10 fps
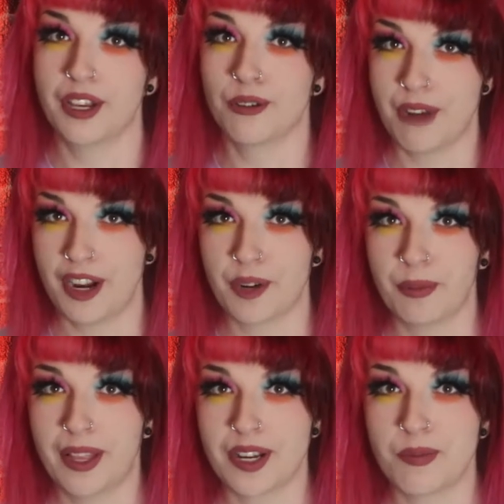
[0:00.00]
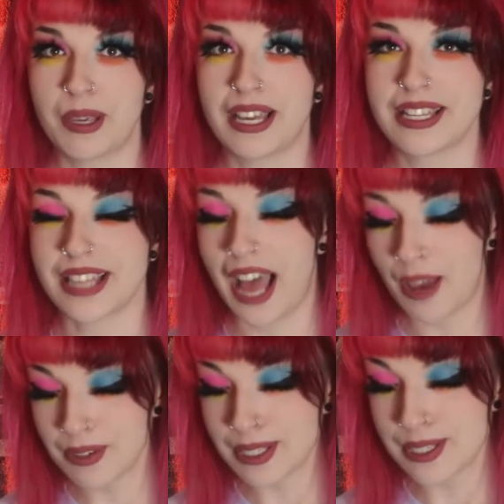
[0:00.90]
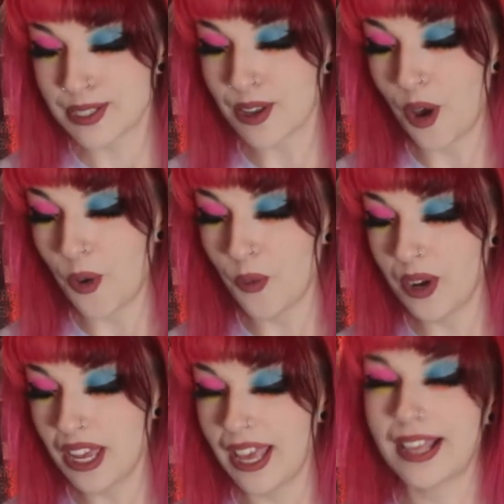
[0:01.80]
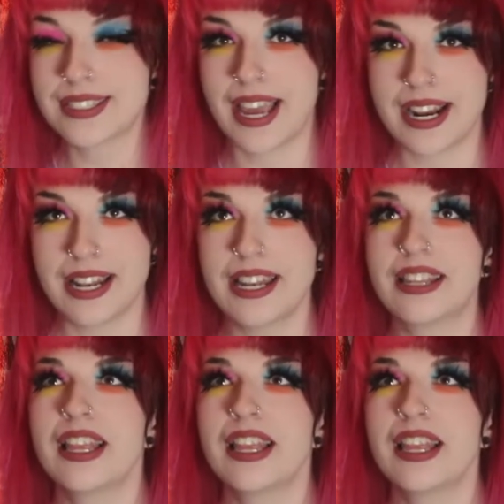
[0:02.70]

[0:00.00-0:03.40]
a record player because I was so excited.